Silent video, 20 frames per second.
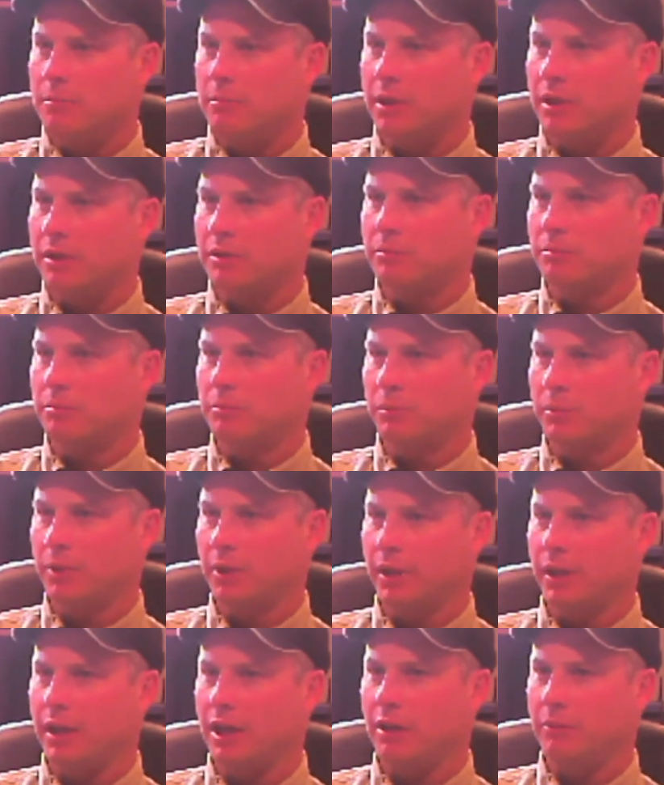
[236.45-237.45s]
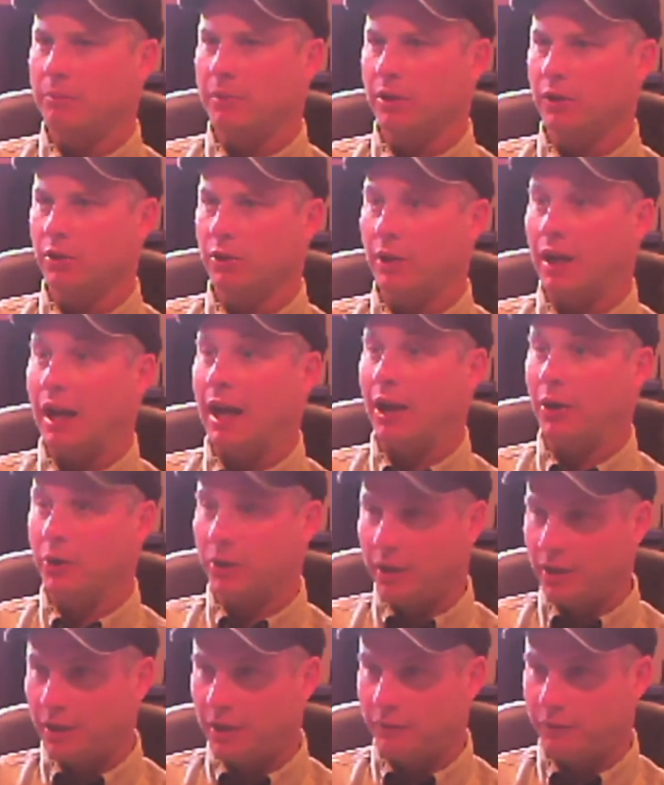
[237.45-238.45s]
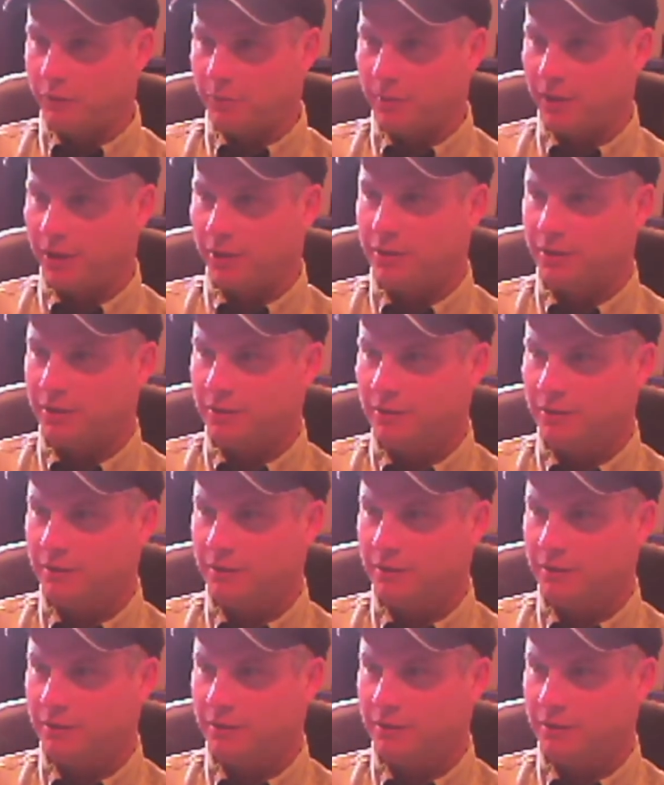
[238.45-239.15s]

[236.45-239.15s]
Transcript: but it's really helped me learn how to get information.